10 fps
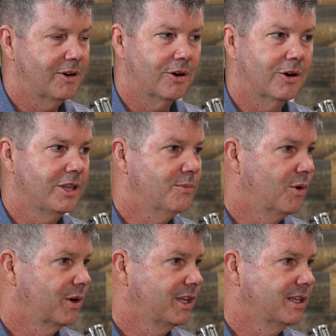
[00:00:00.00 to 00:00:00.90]
early
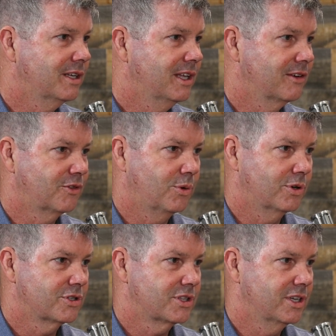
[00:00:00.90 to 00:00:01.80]
morning, and of
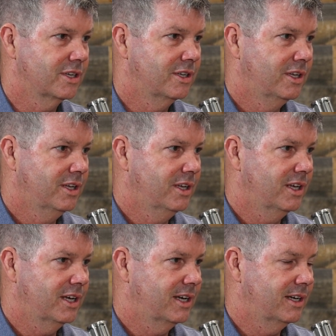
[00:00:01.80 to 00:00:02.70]
course
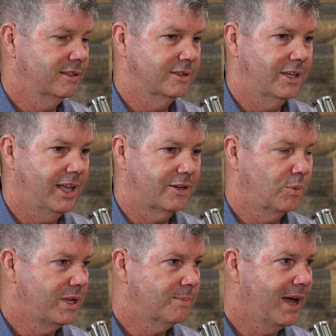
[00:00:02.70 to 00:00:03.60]
had a
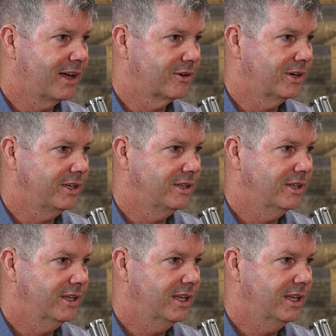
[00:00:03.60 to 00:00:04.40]
weak battery